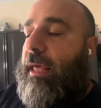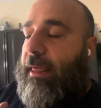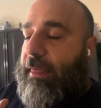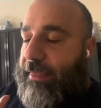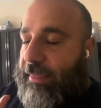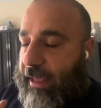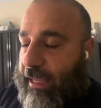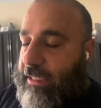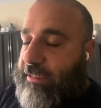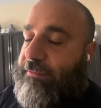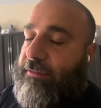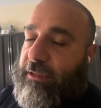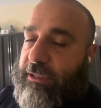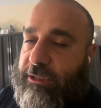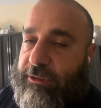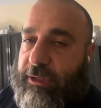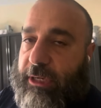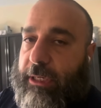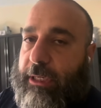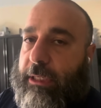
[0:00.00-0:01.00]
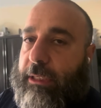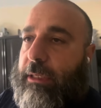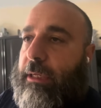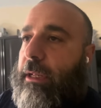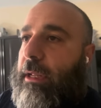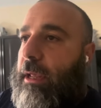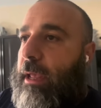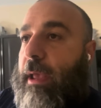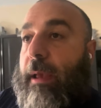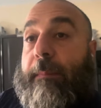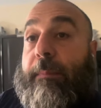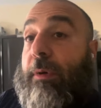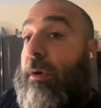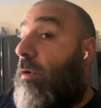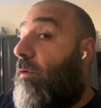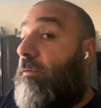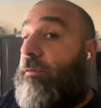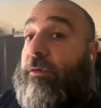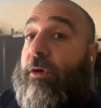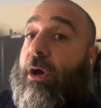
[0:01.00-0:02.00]
That's frustrating. But
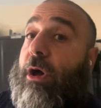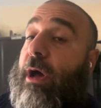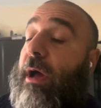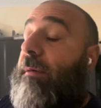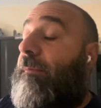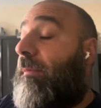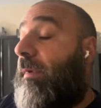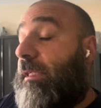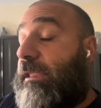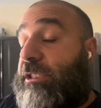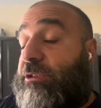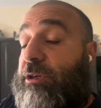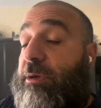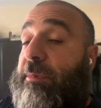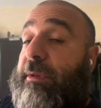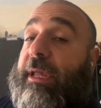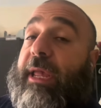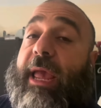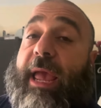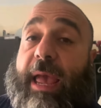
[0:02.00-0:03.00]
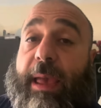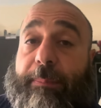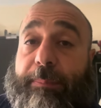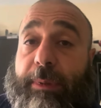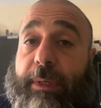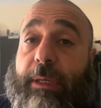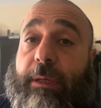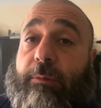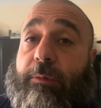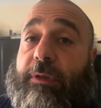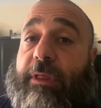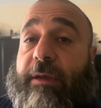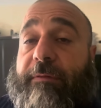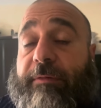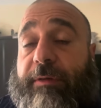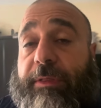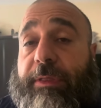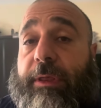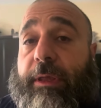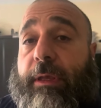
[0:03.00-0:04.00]
overall, I'm extremely happy with
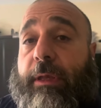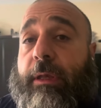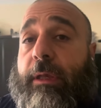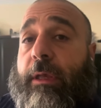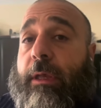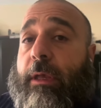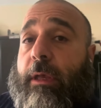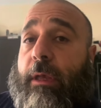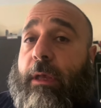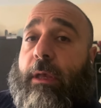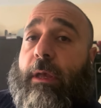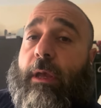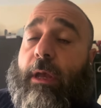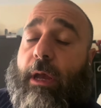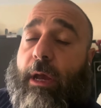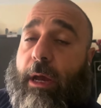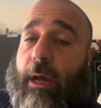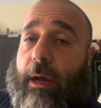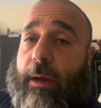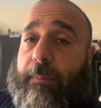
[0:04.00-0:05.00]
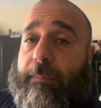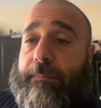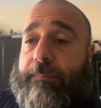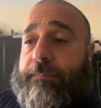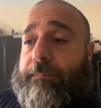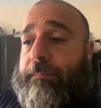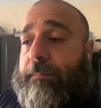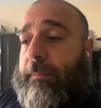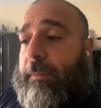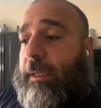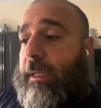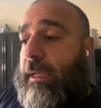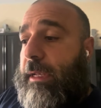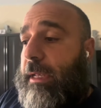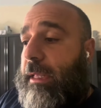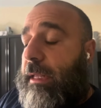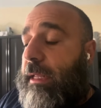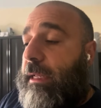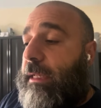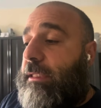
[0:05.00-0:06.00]
everything. Um,
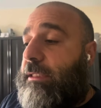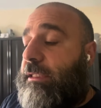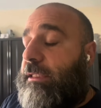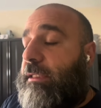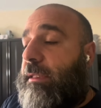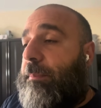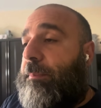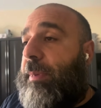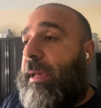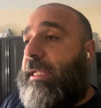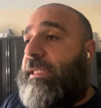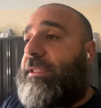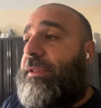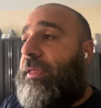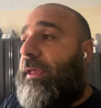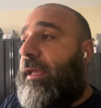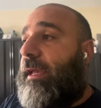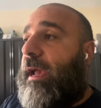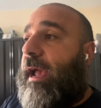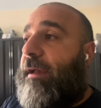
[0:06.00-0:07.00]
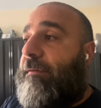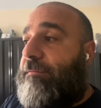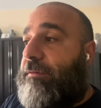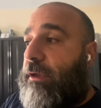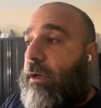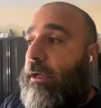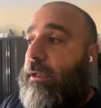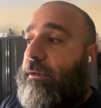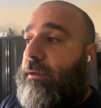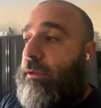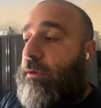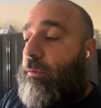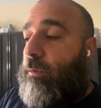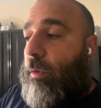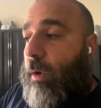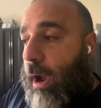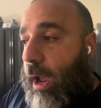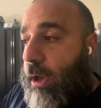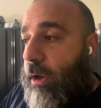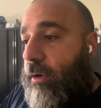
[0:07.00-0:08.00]
and it's the best thing I've done in a
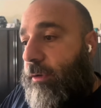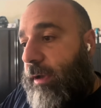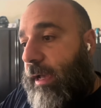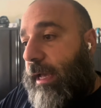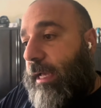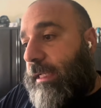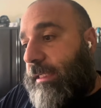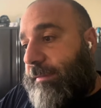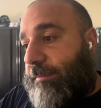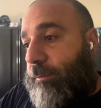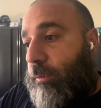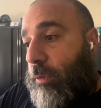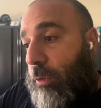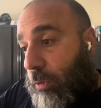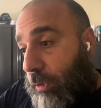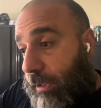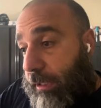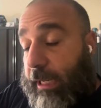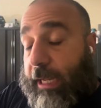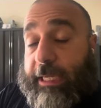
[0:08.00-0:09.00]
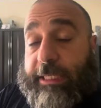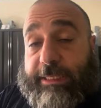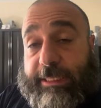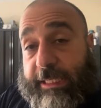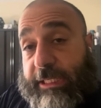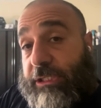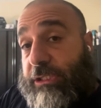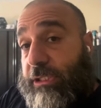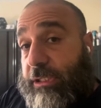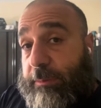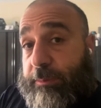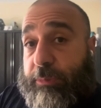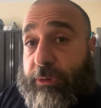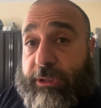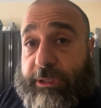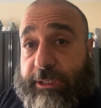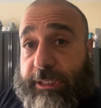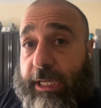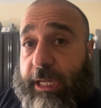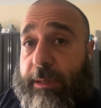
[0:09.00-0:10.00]
while as for organization per
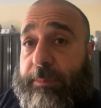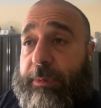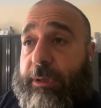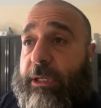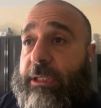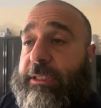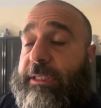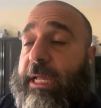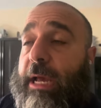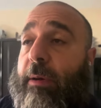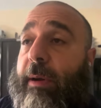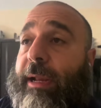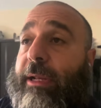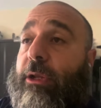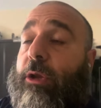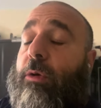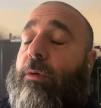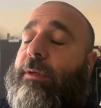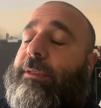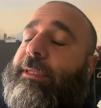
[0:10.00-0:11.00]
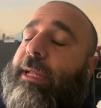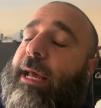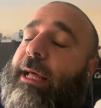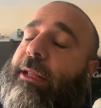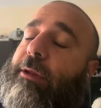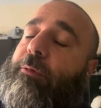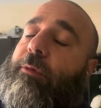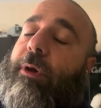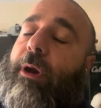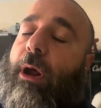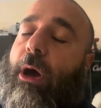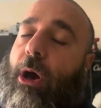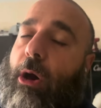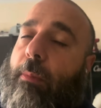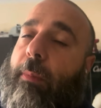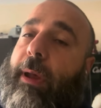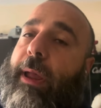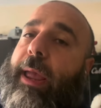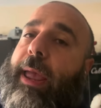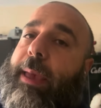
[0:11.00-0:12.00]
se, because now I know exactly where all
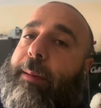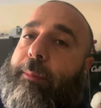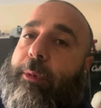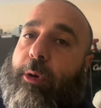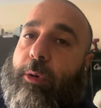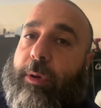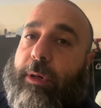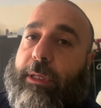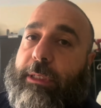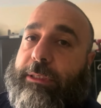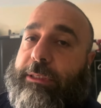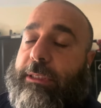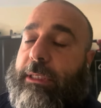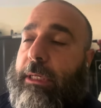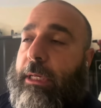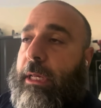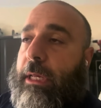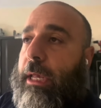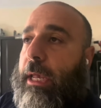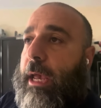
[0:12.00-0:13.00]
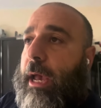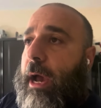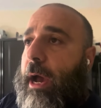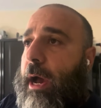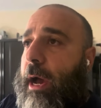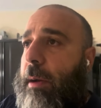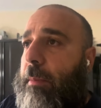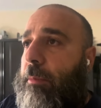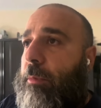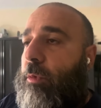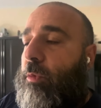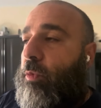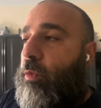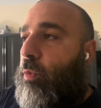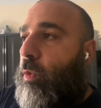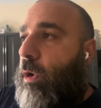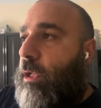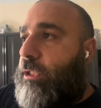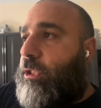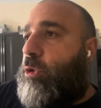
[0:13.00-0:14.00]
my ammo is. Um,
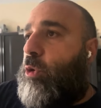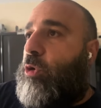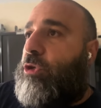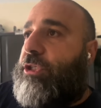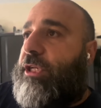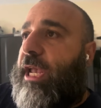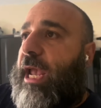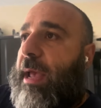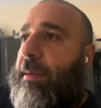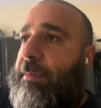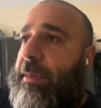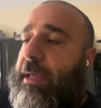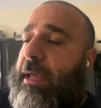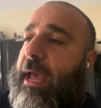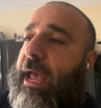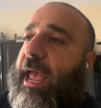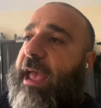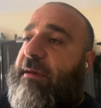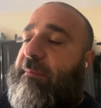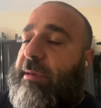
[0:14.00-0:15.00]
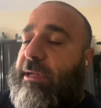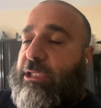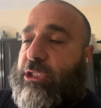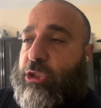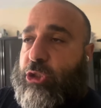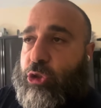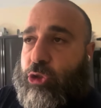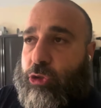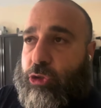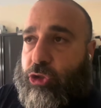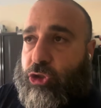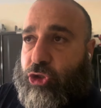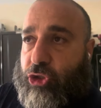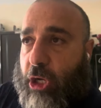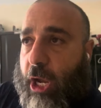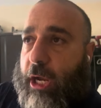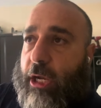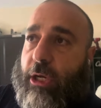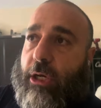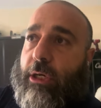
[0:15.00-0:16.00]
one storage cabinet, I have my
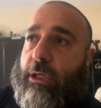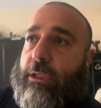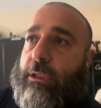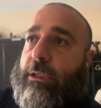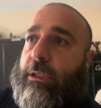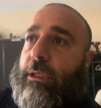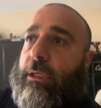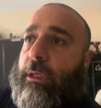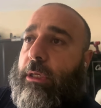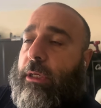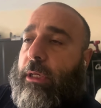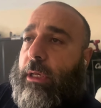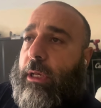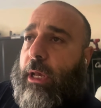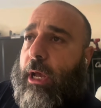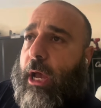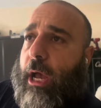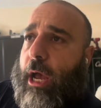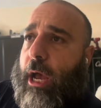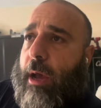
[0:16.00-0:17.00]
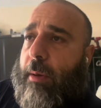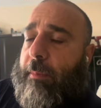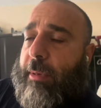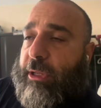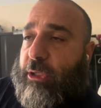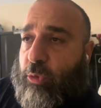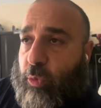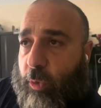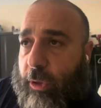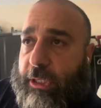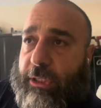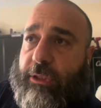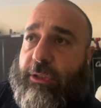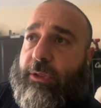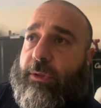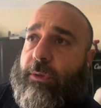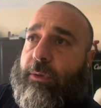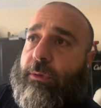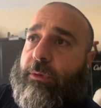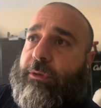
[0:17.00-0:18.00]
shotgun, uh, my
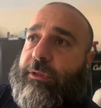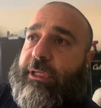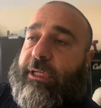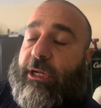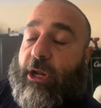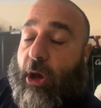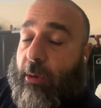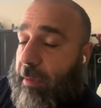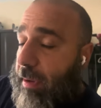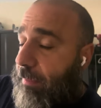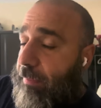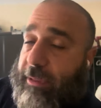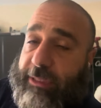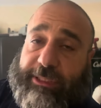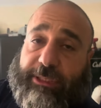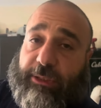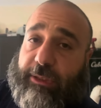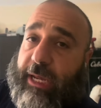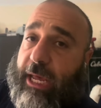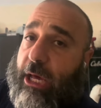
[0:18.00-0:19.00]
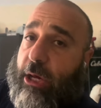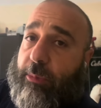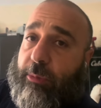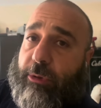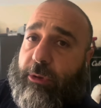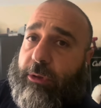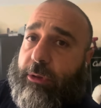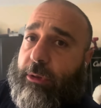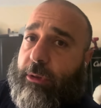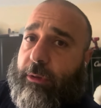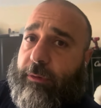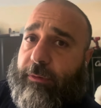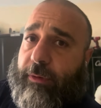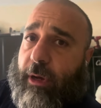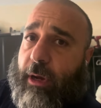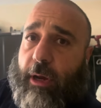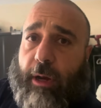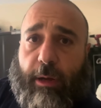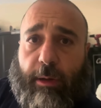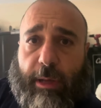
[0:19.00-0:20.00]
22s and all my pistol caliber
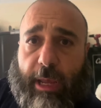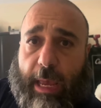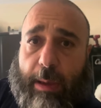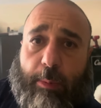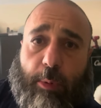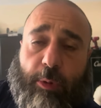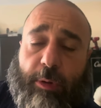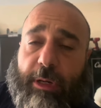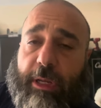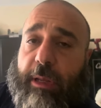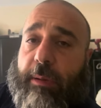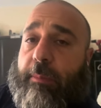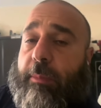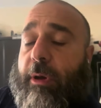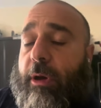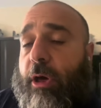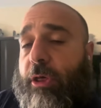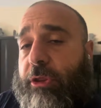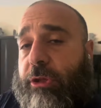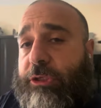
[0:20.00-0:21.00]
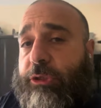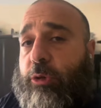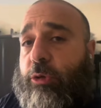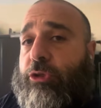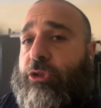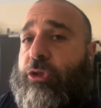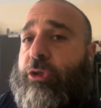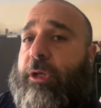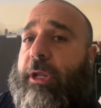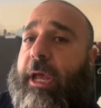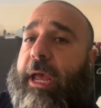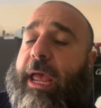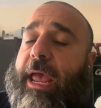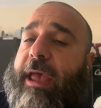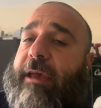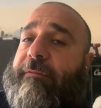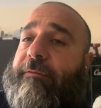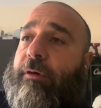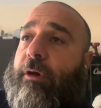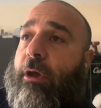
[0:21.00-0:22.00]
uh, ammo in it. And my other storage unit, I
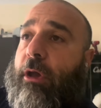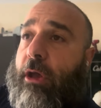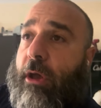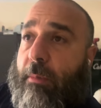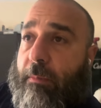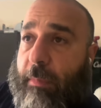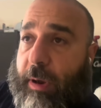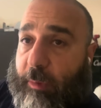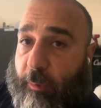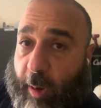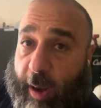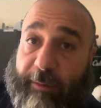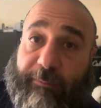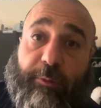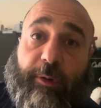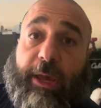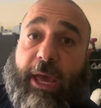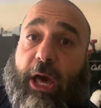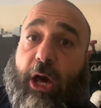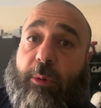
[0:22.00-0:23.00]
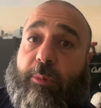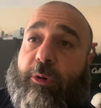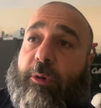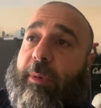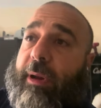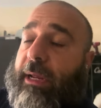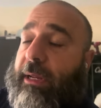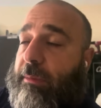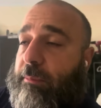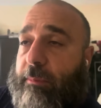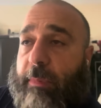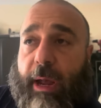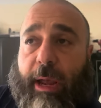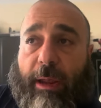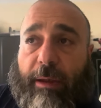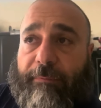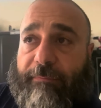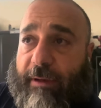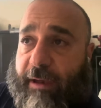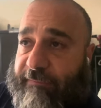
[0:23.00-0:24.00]
have my rifle caliber, my,
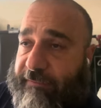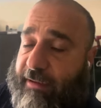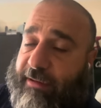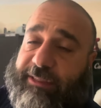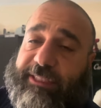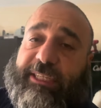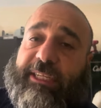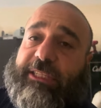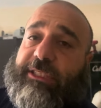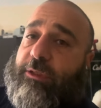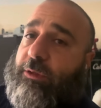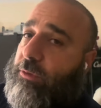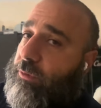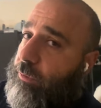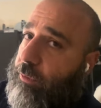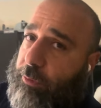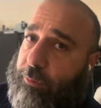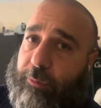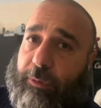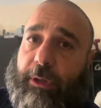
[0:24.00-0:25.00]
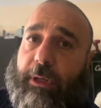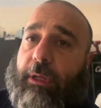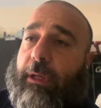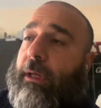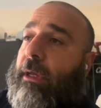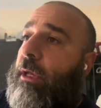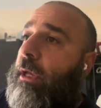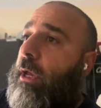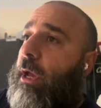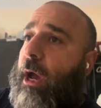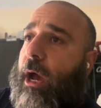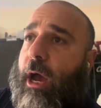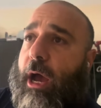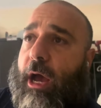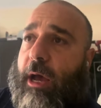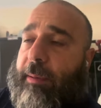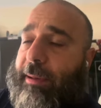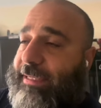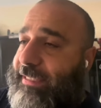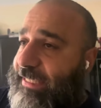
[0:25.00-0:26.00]
my 5.56 223, uh,
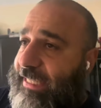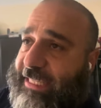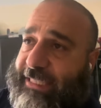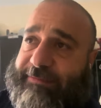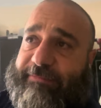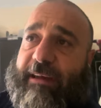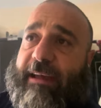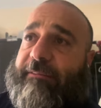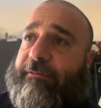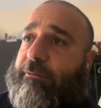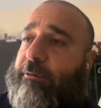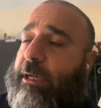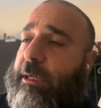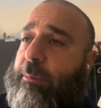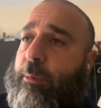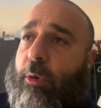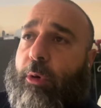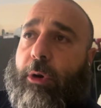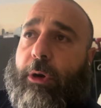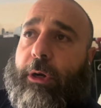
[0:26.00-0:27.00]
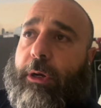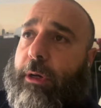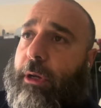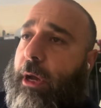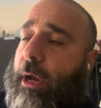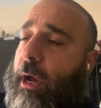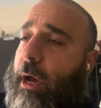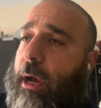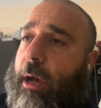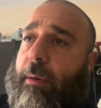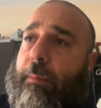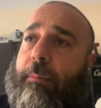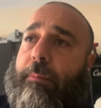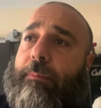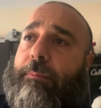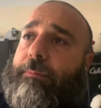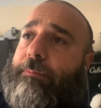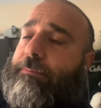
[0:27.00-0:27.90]
my 6.5 Creedmoor, um,